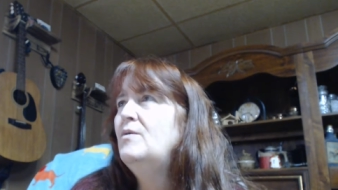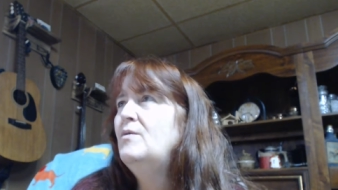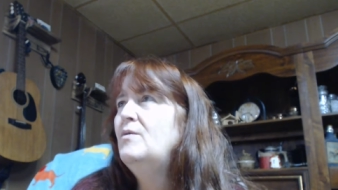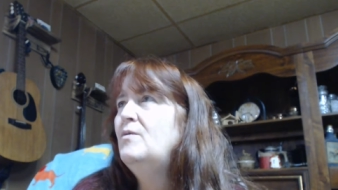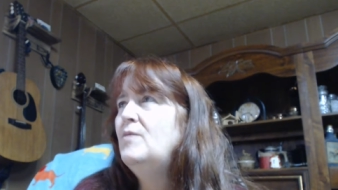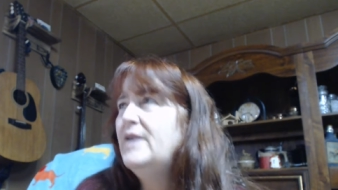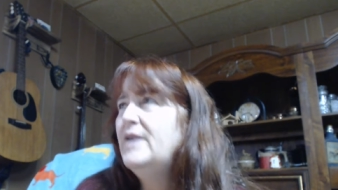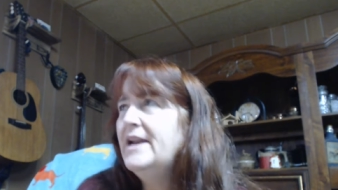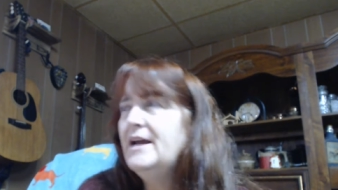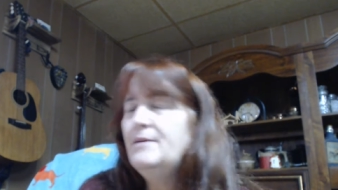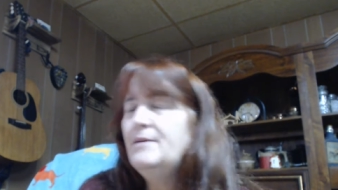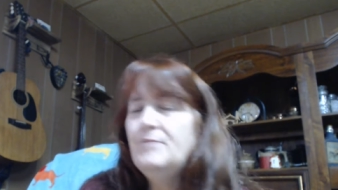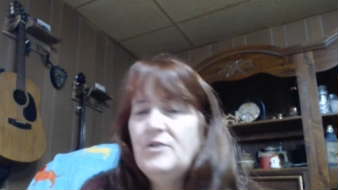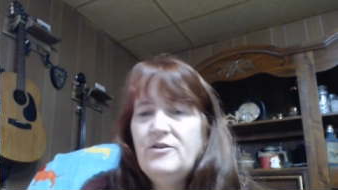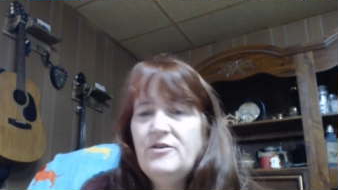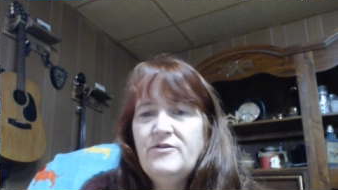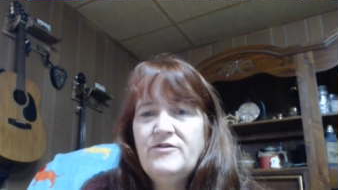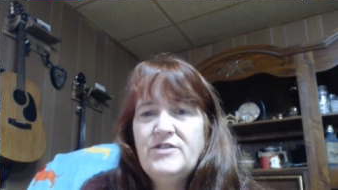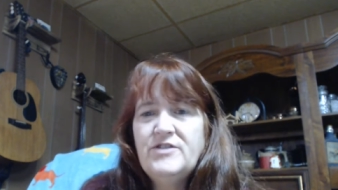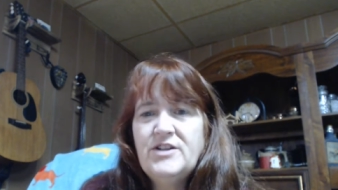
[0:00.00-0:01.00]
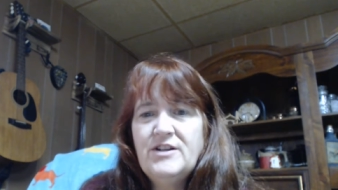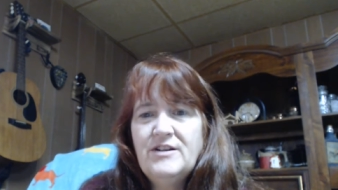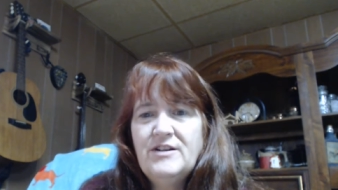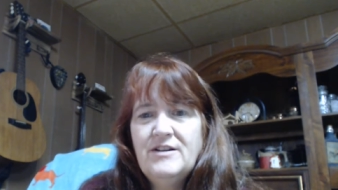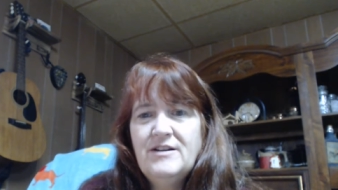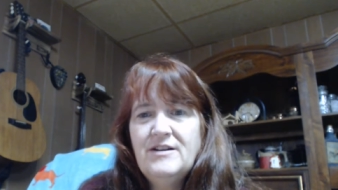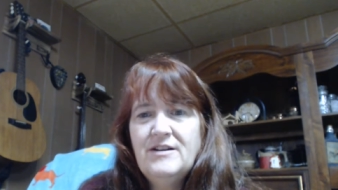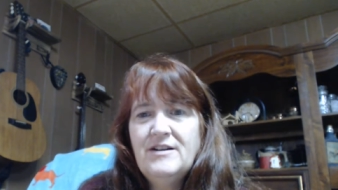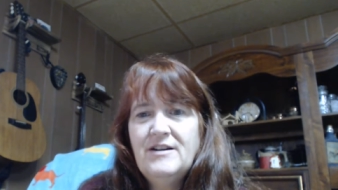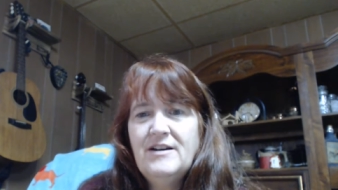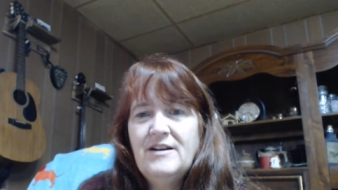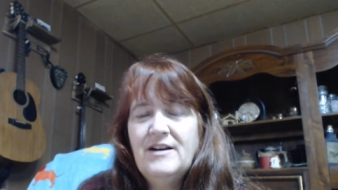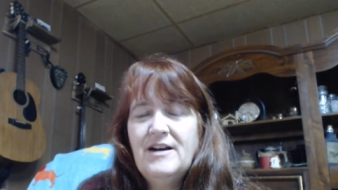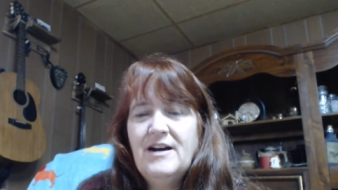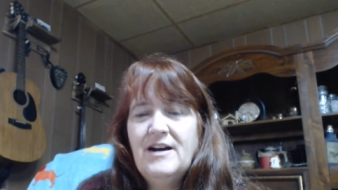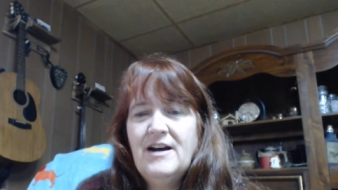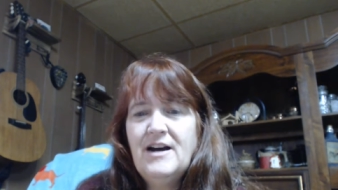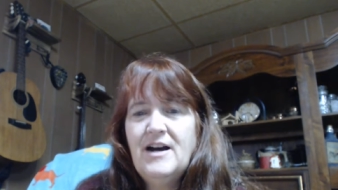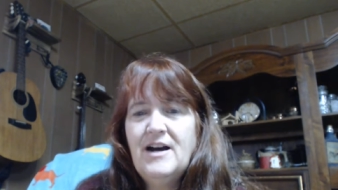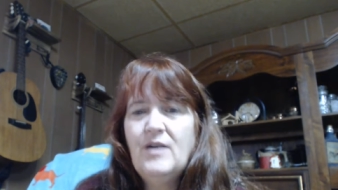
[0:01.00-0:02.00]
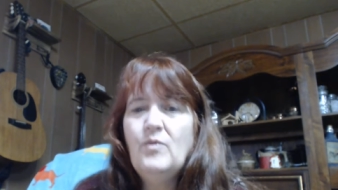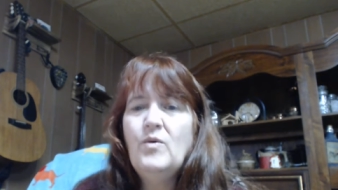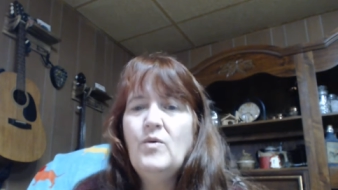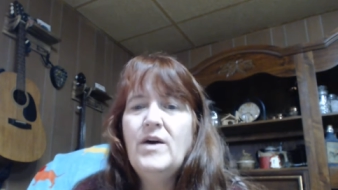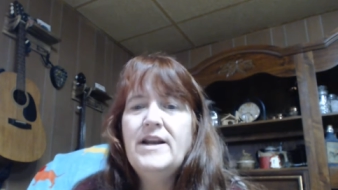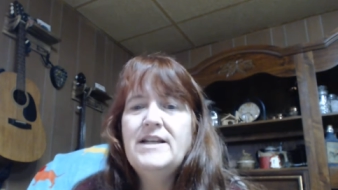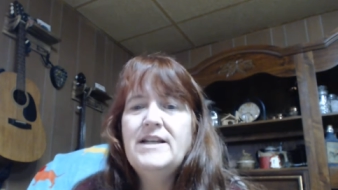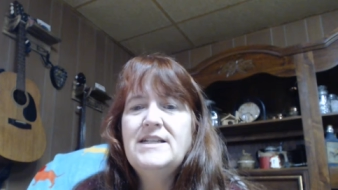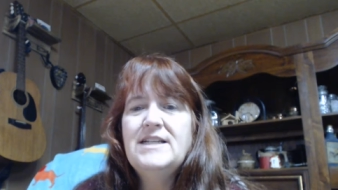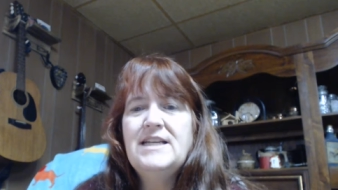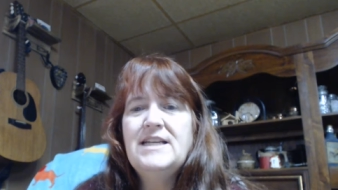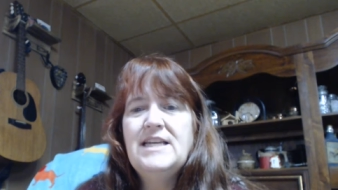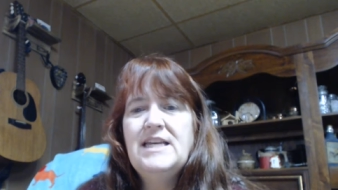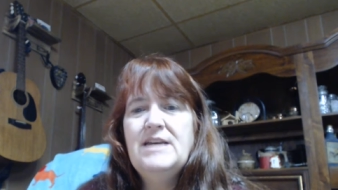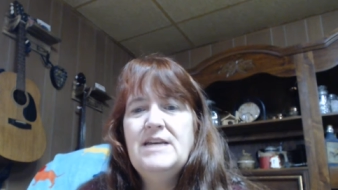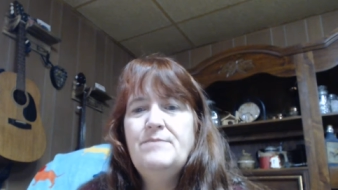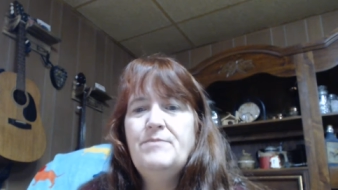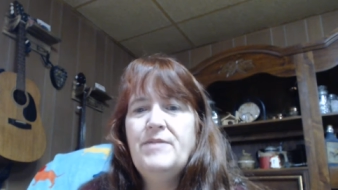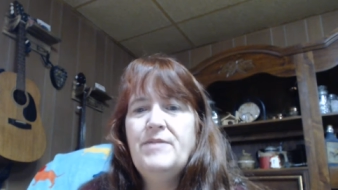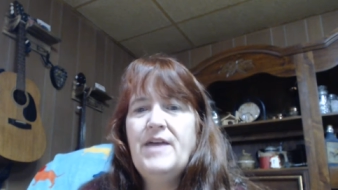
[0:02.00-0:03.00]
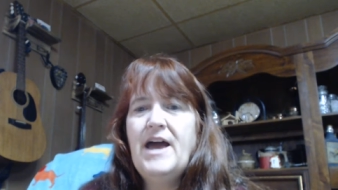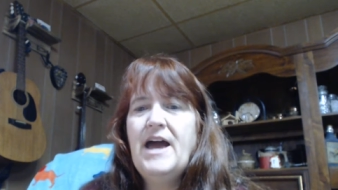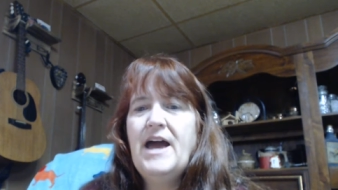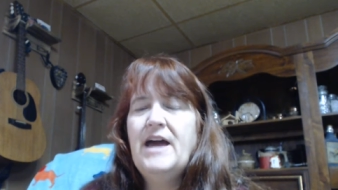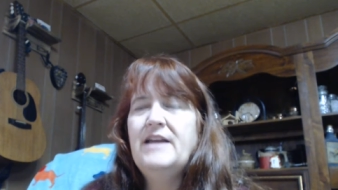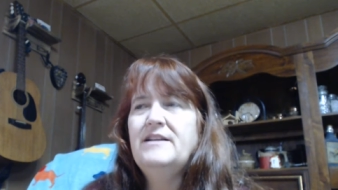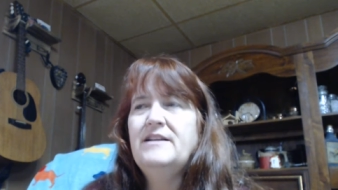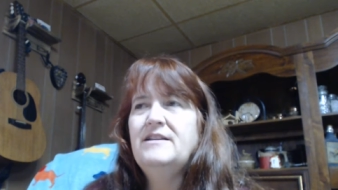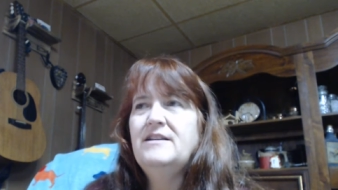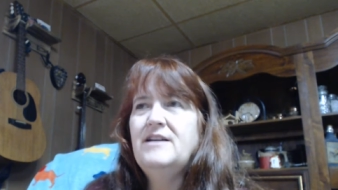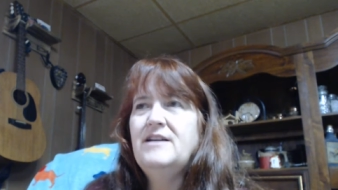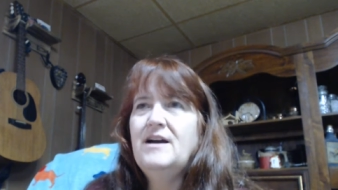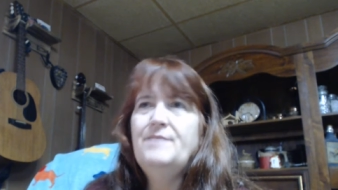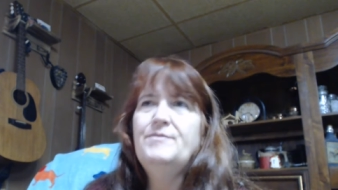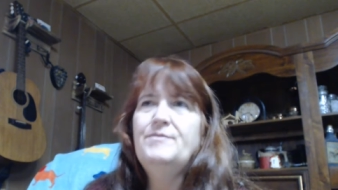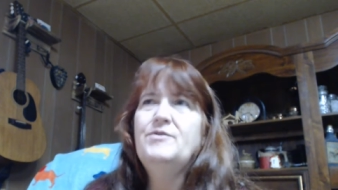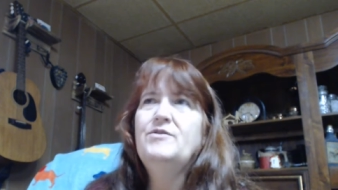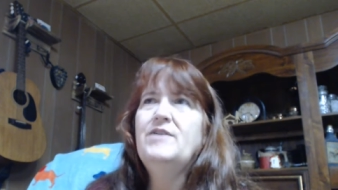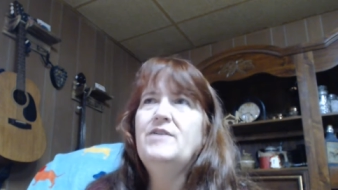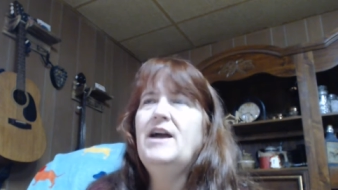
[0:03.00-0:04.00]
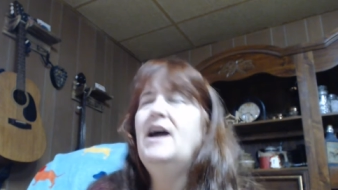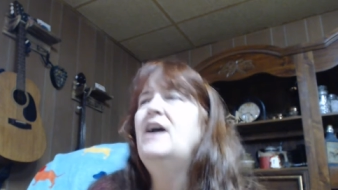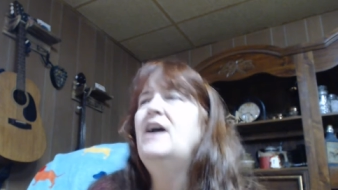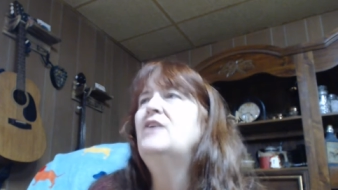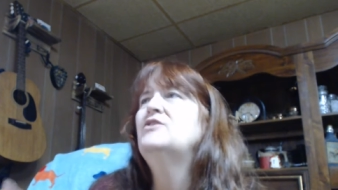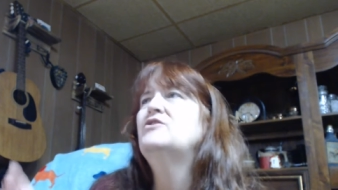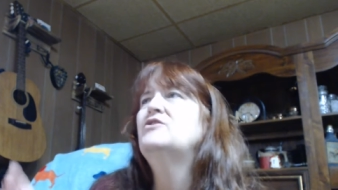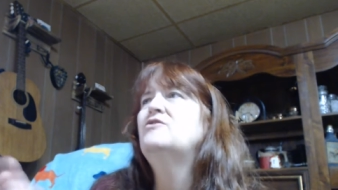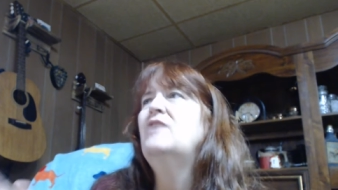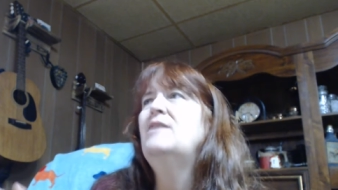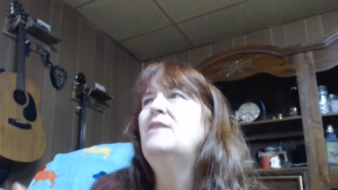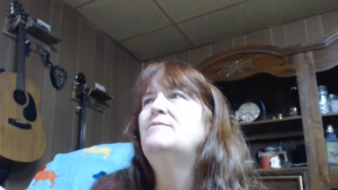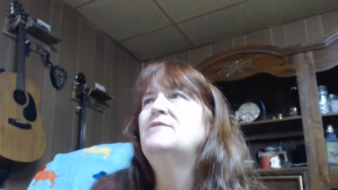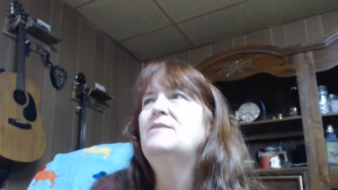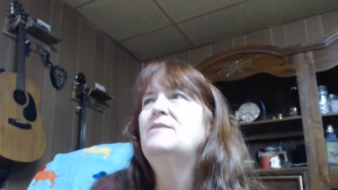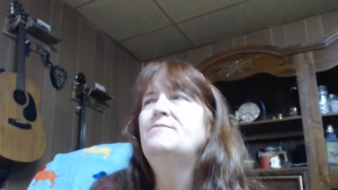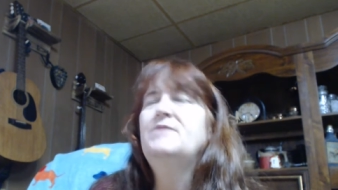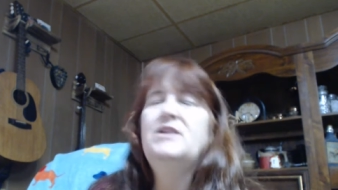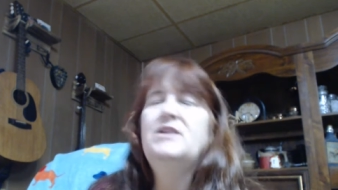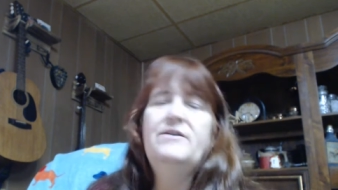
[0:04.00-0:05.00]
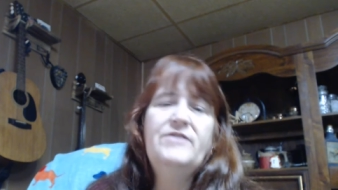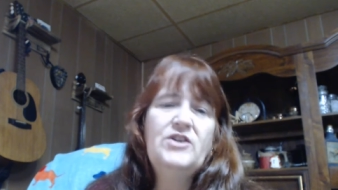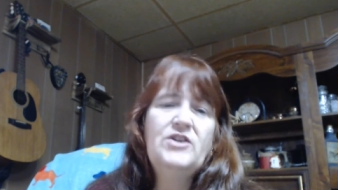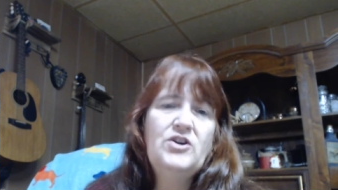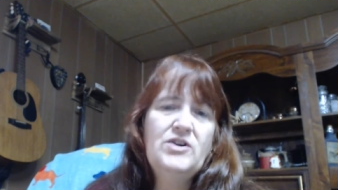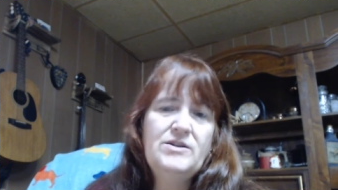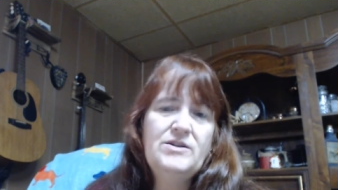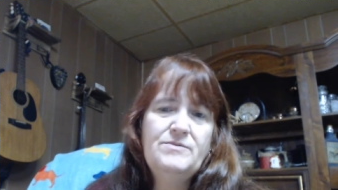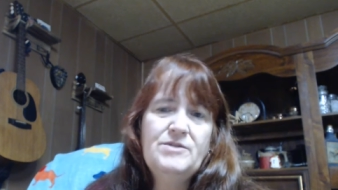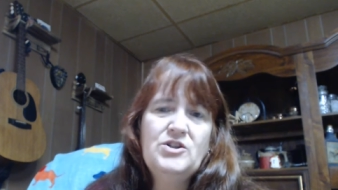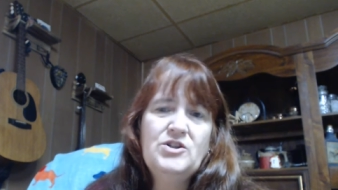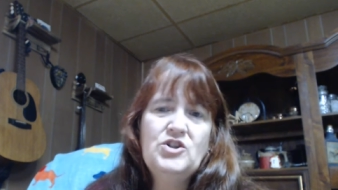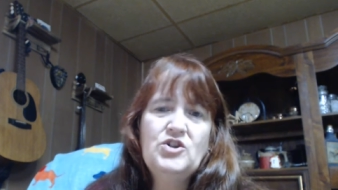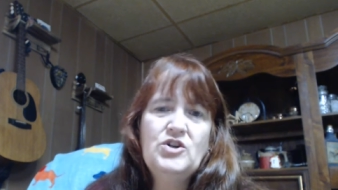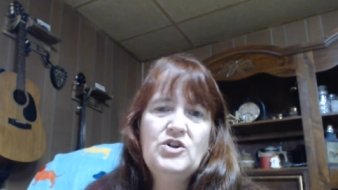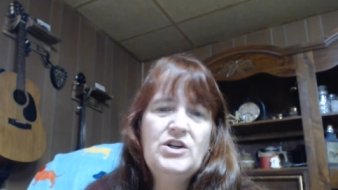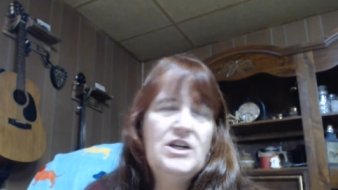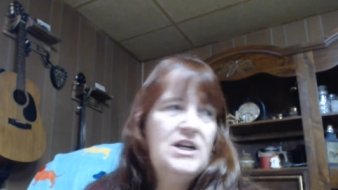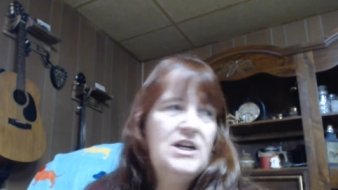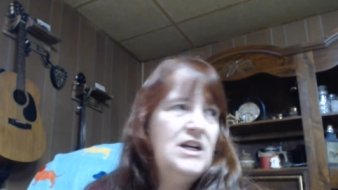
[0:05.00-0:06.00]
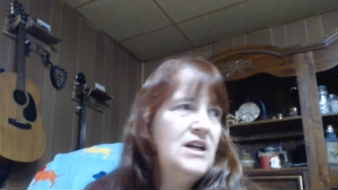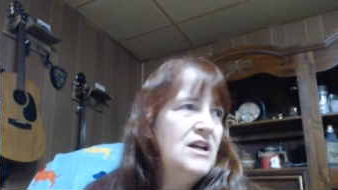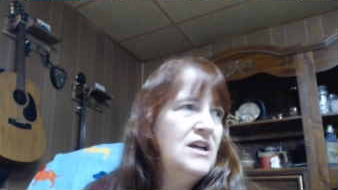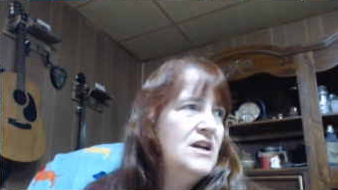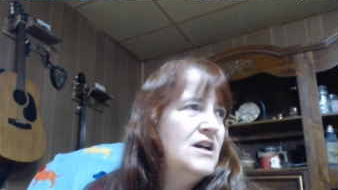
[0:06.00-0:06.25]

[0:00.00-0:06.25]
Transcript: when I moved, I wanted to keep that come through the house, grab something off the Christmas tree,